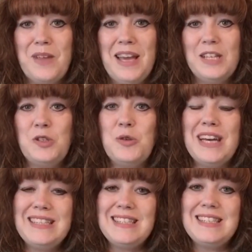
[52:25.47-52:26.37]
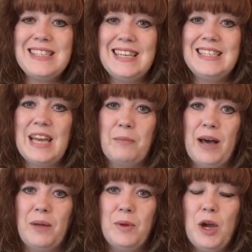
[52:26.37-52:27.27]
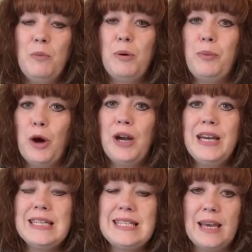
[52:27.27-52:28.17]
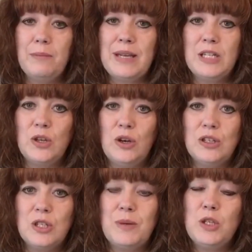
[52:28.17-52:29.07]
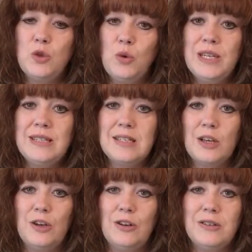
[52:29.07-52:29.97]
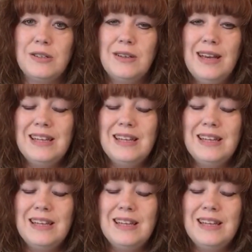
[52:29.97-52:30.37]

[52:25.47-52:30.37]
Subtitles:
And so that's the stage I'm at, preparing assembly talks to be shown in schools.